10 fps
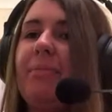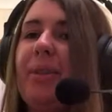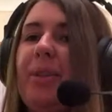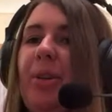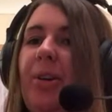
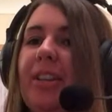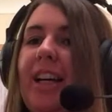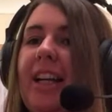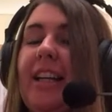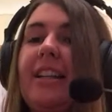but
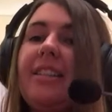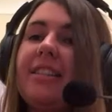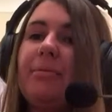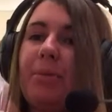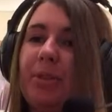
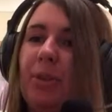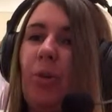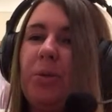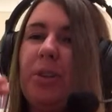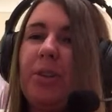
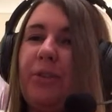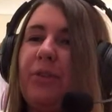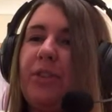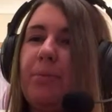old enough